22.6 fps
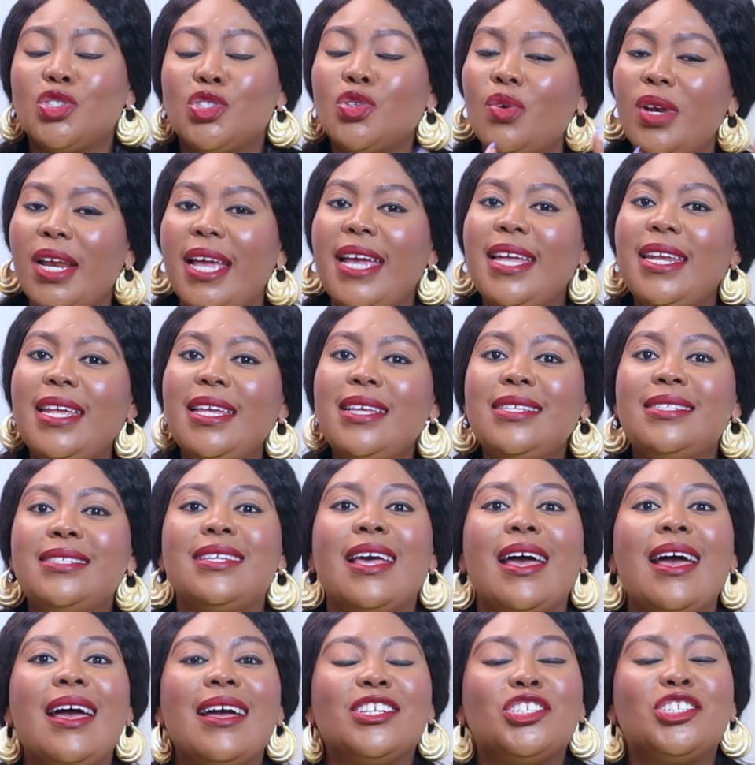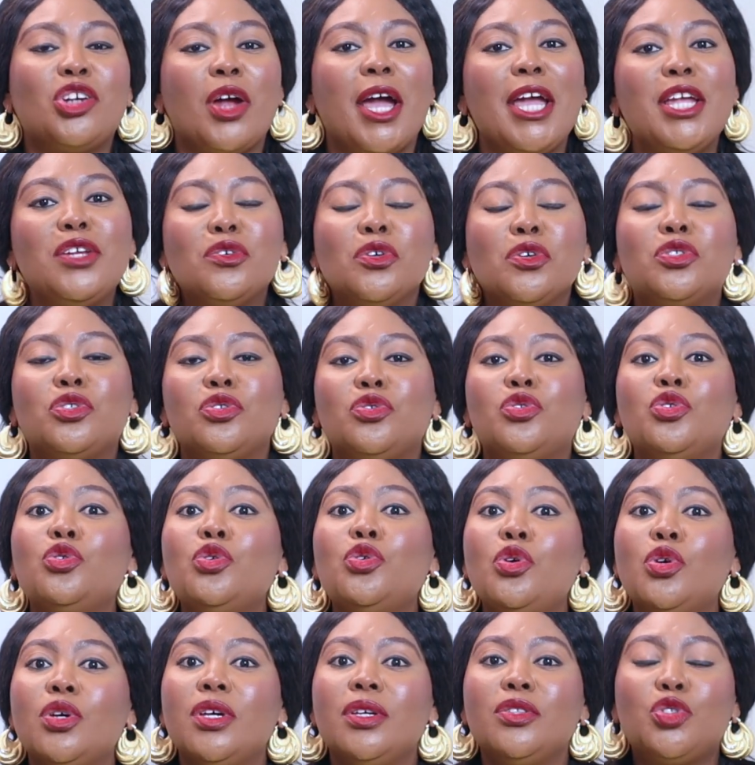So ladies, try not to
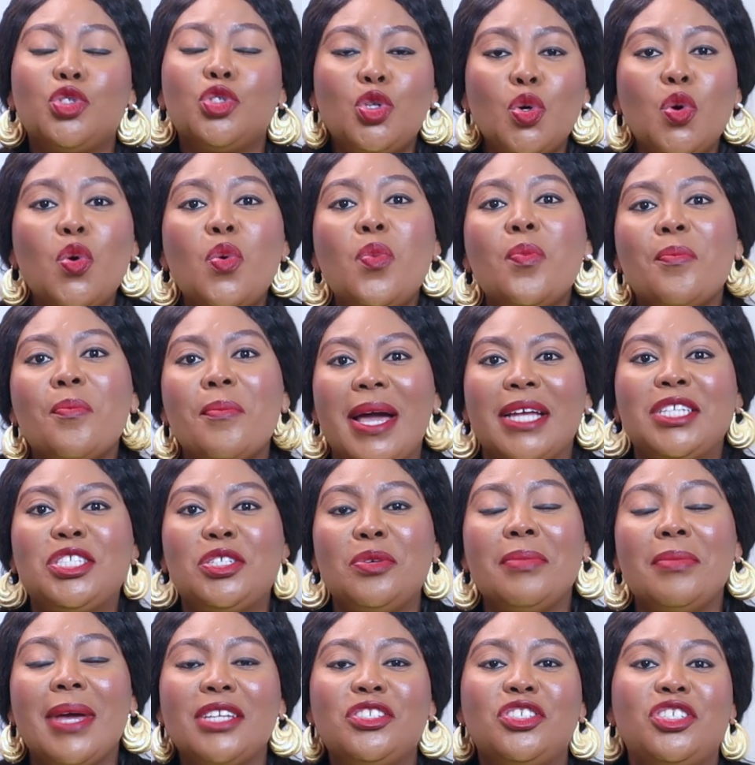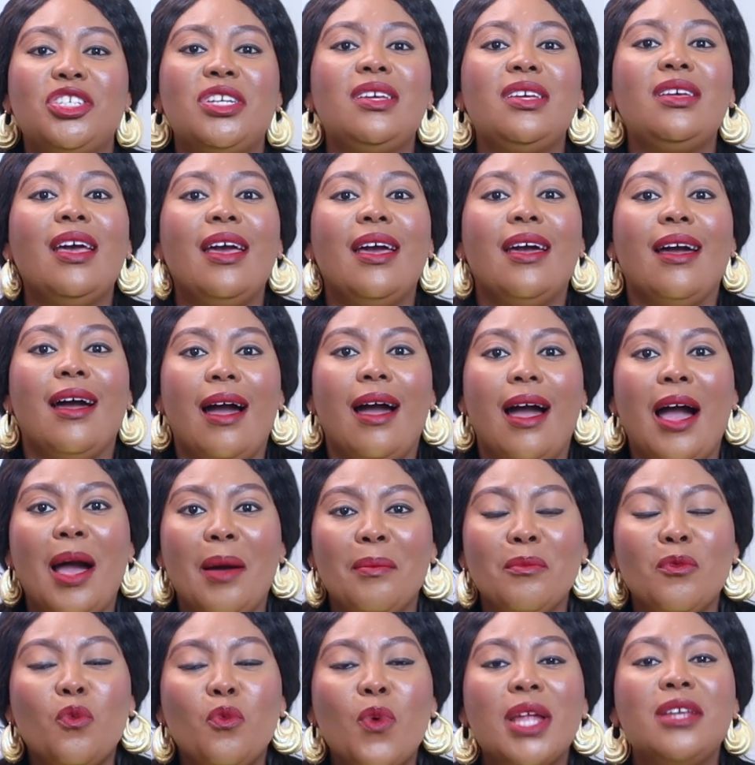do too matchy
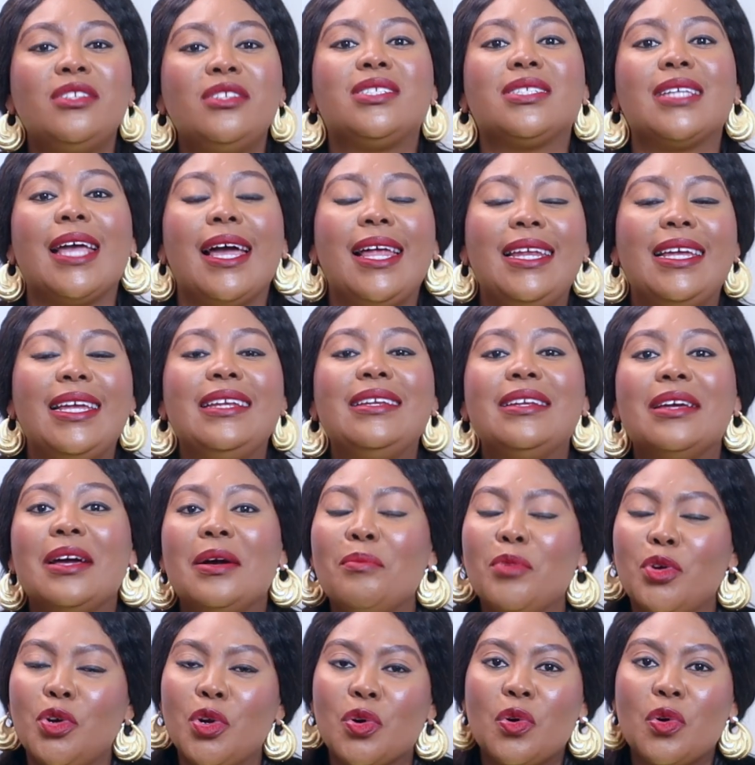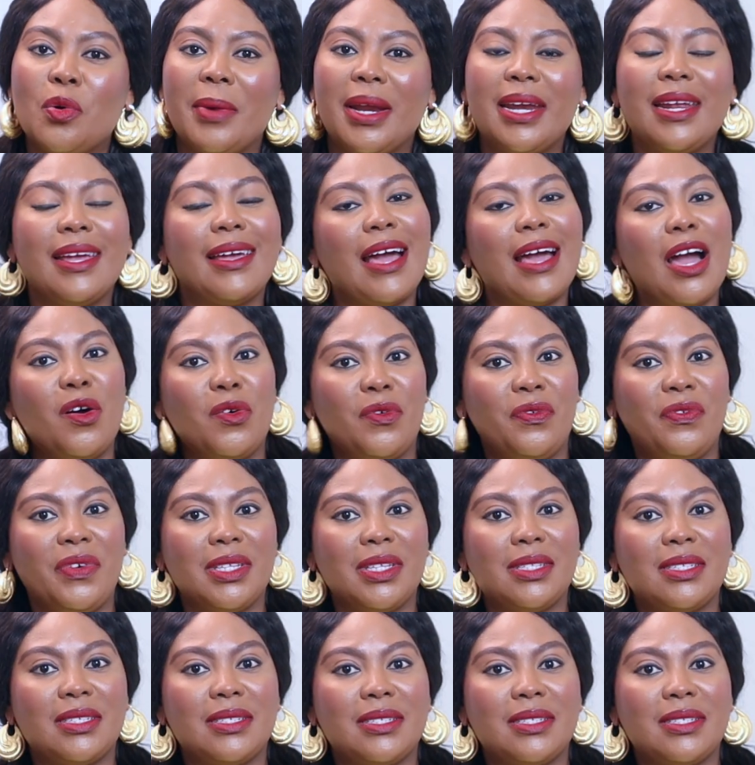when styling monochromatic outfits.